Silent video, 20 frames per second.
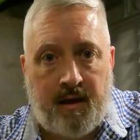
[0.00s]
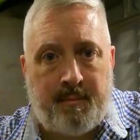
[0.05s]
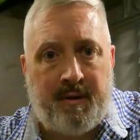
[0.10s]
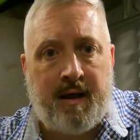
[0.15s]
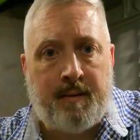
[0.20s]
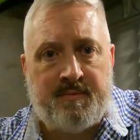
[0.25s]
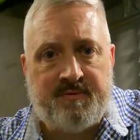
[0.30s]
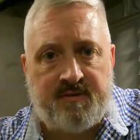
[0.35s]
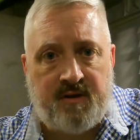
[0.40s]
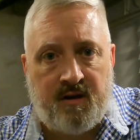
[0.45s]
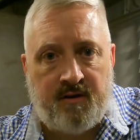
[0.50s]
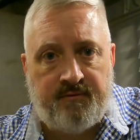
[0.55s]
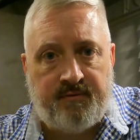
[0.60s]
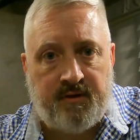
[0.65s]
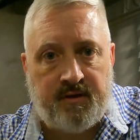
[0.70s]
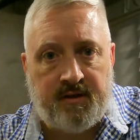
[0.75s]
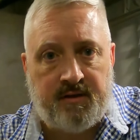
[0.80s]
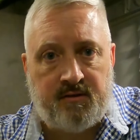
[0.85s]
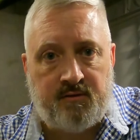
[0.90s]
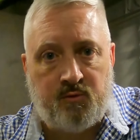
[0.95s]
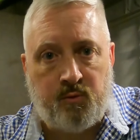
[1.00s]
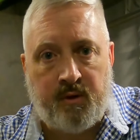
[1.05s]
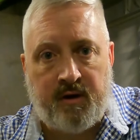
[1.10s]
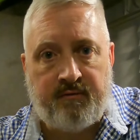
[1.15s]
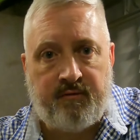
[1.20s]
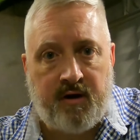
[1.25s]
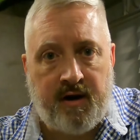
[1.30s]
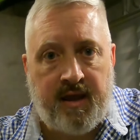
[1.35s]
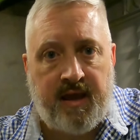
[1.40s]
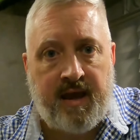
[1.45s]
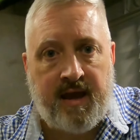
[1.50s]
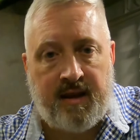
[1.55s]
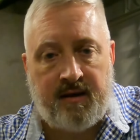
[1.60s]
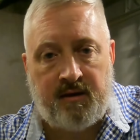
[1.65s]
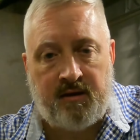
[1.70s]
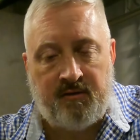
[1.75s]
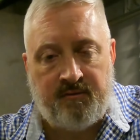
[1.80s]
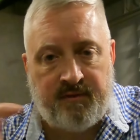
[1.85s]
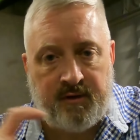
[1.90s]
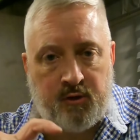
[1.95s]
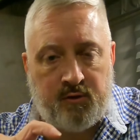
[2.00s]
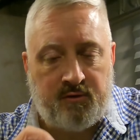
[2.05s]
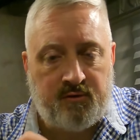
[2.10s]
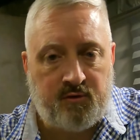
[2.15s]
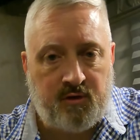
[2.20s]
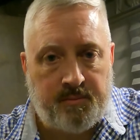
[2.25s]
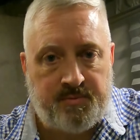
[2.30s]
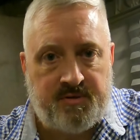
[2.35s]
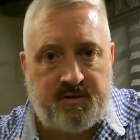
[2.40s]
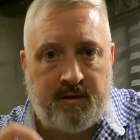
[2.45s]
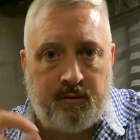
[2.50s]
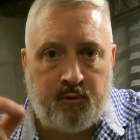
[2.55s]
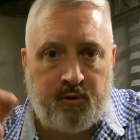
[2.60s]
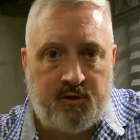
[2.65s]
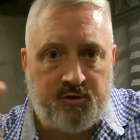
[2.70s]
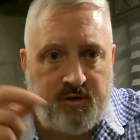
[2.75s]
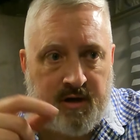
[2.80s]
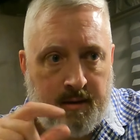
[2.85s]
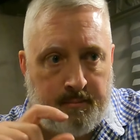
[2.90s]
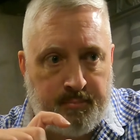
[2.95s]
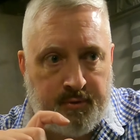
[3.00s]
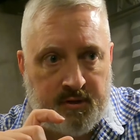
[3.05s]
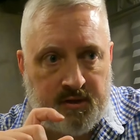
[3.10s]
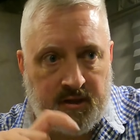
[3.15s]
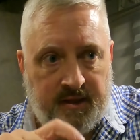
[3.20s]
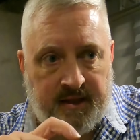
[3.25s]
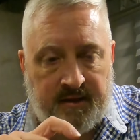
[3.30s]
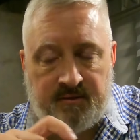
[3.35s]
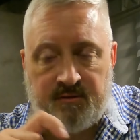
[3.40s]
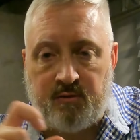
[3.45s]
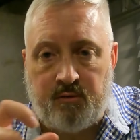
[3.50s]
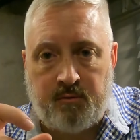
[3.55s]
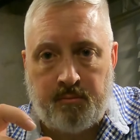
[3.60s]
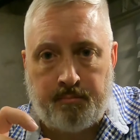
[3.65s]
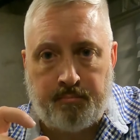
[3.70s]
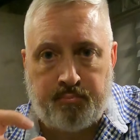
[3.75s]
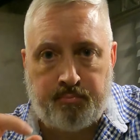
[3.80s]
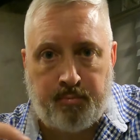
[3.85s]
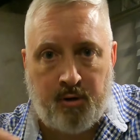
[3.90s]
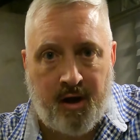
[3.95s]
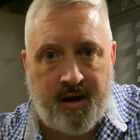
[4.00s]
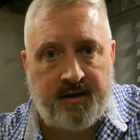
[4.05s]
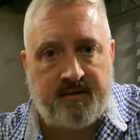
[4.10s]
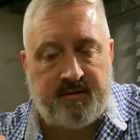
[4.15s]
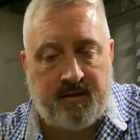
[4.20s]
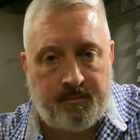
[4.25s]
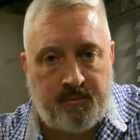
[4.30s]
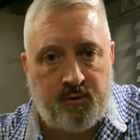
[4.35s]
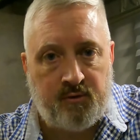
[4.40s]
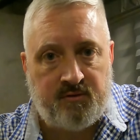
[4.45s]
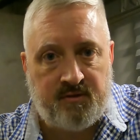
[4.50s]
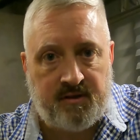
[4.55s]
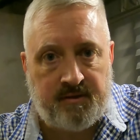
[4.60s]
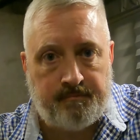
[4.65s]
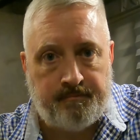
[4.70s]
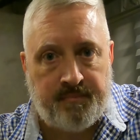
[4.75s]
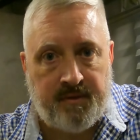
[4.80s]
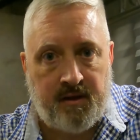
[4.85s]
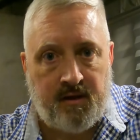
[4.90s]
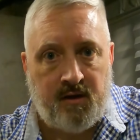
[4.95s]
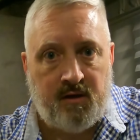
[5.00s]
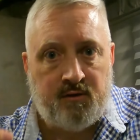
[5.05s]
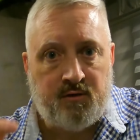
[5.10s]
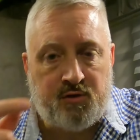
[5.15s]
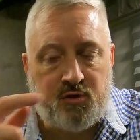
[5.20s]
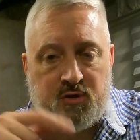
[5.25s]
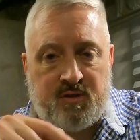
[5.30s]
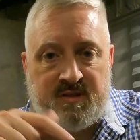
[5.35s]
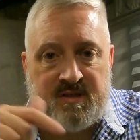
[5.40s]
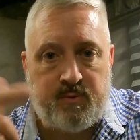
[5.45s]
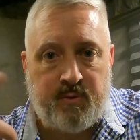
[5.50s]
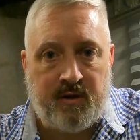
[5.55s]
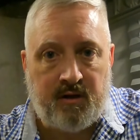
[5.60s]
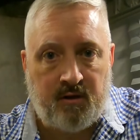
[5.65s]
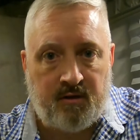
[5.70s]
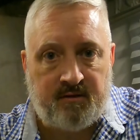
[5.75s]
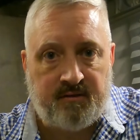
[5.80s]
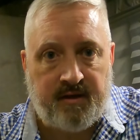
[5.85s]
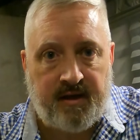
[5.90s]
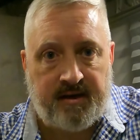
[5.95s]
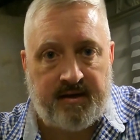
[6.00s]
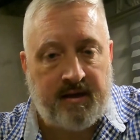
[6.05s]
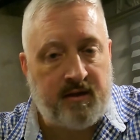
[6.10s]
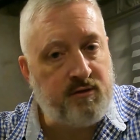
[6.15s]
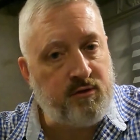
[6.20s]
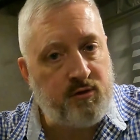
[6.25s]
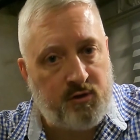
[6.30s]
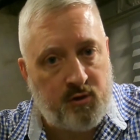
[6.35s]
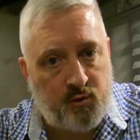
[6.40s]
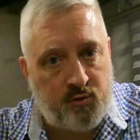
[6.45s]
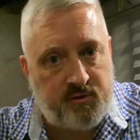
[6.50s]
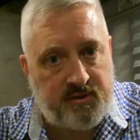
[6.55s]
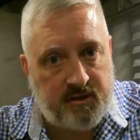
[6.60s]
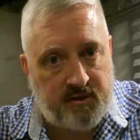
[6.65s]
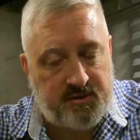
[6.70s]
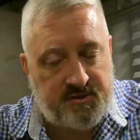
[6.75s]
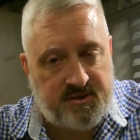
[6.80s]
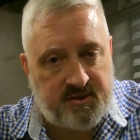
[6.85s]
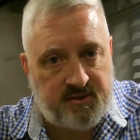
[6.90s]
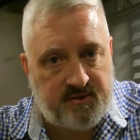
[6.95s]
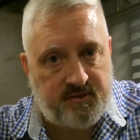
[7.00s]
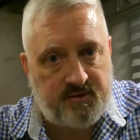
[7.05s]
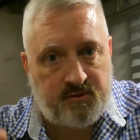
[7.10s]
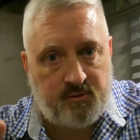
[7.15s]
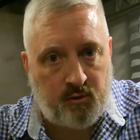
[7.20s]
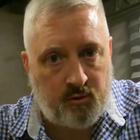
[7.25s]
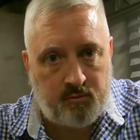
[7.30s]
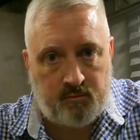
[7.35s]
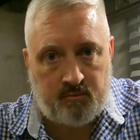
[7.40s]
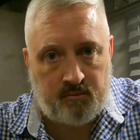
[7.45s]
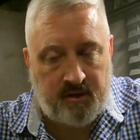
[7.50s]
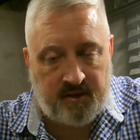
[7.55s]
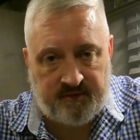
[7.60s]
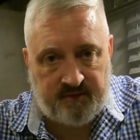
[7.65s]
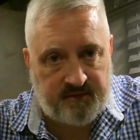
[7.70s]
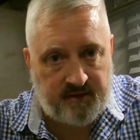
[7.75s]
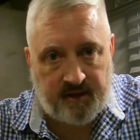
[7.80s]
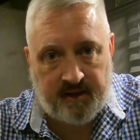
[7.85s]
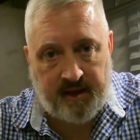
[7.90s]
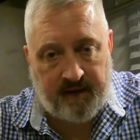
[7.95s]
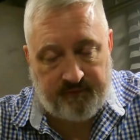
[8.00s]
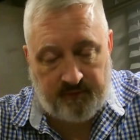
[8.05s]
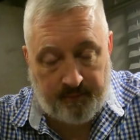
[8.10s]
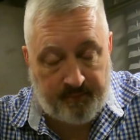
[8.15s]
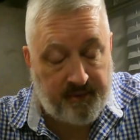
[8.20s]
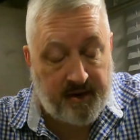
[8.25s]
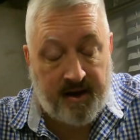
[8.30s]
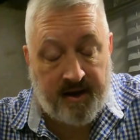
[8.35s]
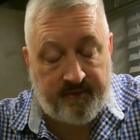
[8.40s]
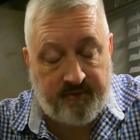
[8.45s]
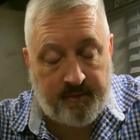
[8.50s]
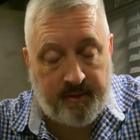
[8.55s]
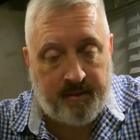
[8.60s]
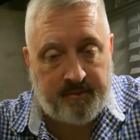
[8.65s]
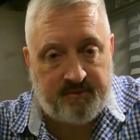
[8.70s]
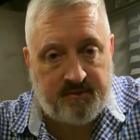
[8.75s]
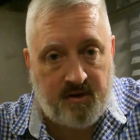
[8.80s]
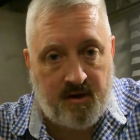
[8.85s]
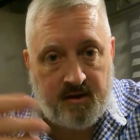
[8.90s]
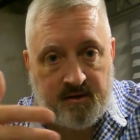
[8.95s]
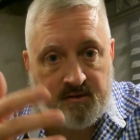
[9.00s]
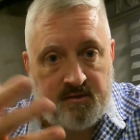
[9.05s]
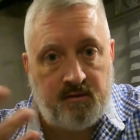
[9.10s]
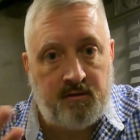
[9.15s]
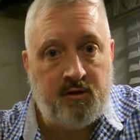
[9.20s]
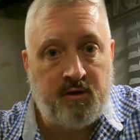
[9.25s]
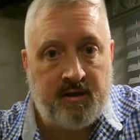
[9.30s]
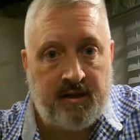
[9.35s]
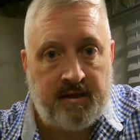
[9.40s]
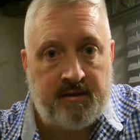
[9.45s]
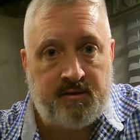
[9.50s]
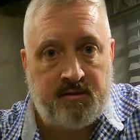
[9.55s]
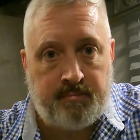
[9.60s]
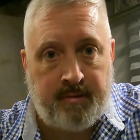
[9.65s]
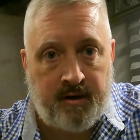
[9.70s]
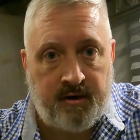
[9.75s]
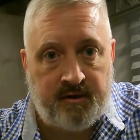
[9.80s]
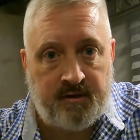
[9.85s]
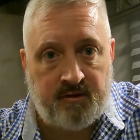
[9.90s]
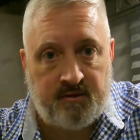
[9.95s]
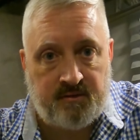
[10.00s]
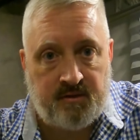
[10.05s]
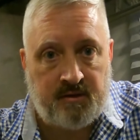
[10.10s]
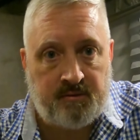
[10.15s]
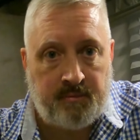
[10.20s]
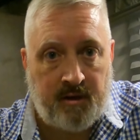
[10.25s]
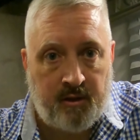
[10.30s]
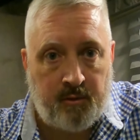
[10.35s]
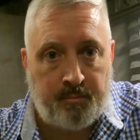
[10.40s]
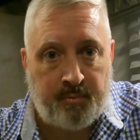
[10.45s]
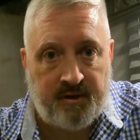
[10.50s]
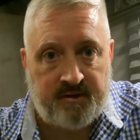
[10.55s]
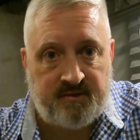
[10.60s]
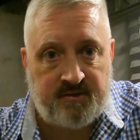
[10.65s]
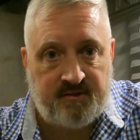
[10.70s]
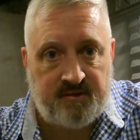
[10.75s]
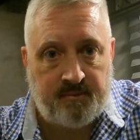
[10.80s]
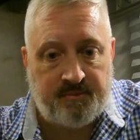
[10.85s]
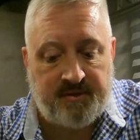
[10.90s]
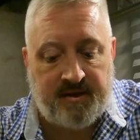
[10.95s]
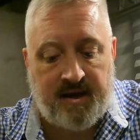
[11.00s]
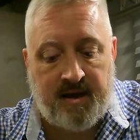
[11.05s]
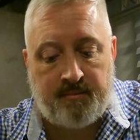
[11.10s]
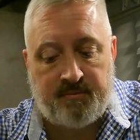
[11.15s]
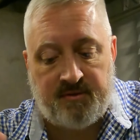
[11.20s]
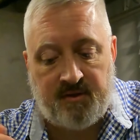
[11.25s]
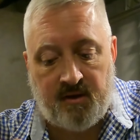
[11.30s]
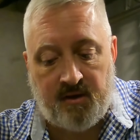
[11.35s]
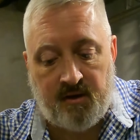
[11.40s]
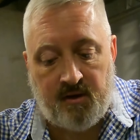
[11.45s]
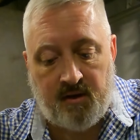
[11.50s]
I'm an Amazon affiliate, so whenever I can in the video description, I want to try and put links to the products I'm using so that you can see what it looks like. Now, do your own diligence. Don't necessarily have to buy from Amazon. You can get better deals than other places sometimes.